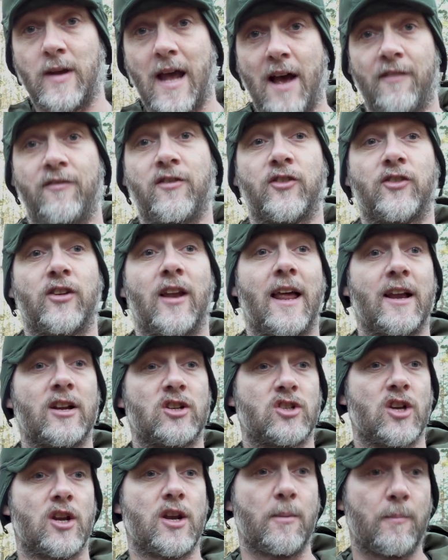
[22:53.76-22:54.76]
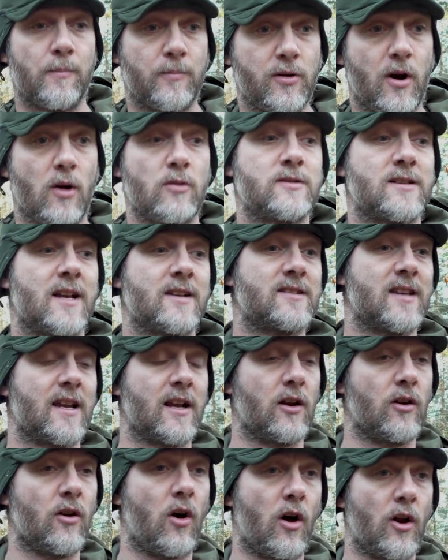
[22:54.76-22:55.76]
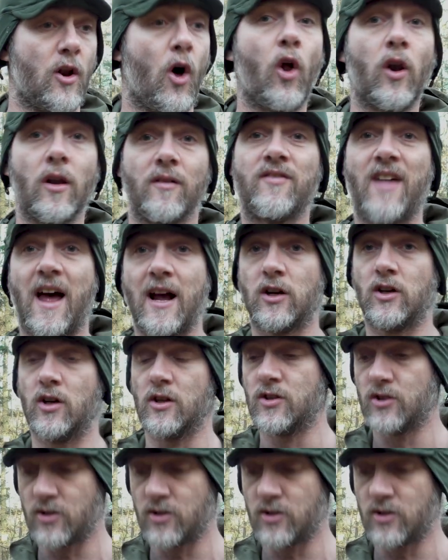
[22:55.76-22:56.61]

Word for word: careful selection and processing and, and all of that good